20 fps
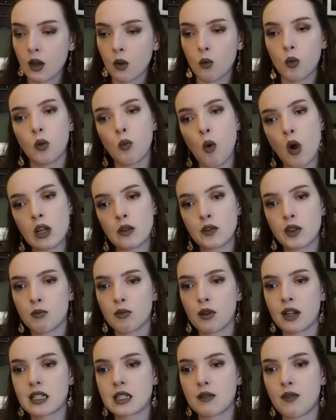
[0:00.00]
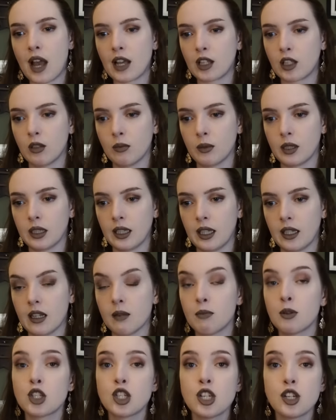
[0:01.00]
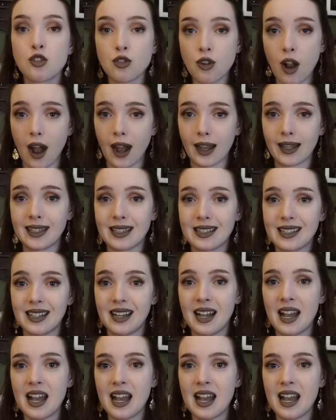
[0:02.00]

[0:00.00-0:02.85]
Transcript: Well, one of them brings a vacuum cleaner, but she tried.